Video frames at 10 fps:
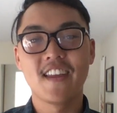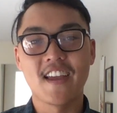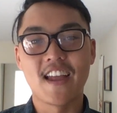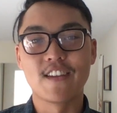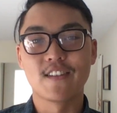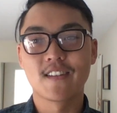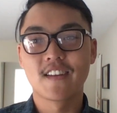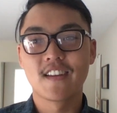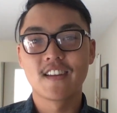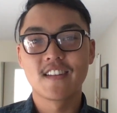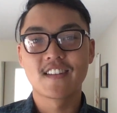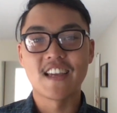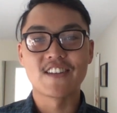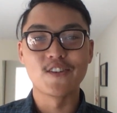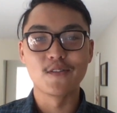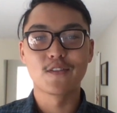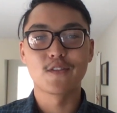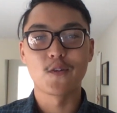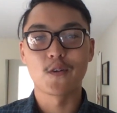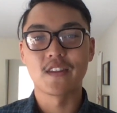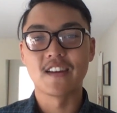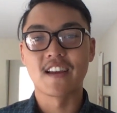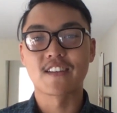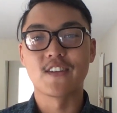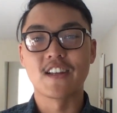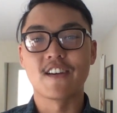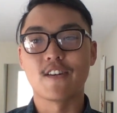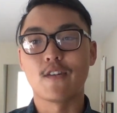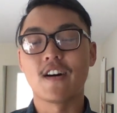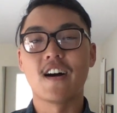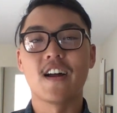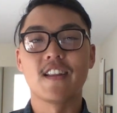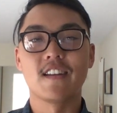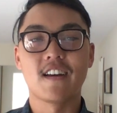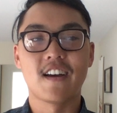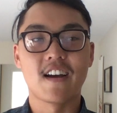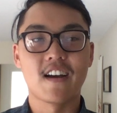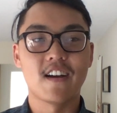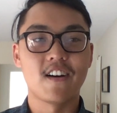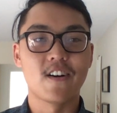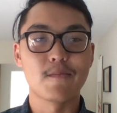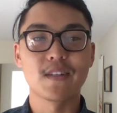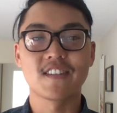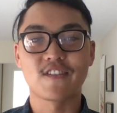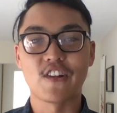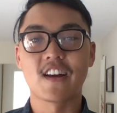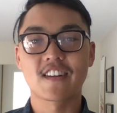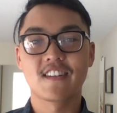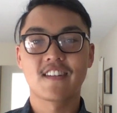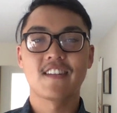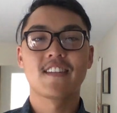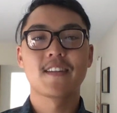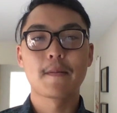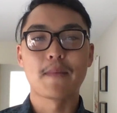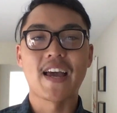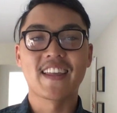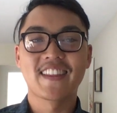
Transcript: and stay tuned for the next video on our business vlog. Bye.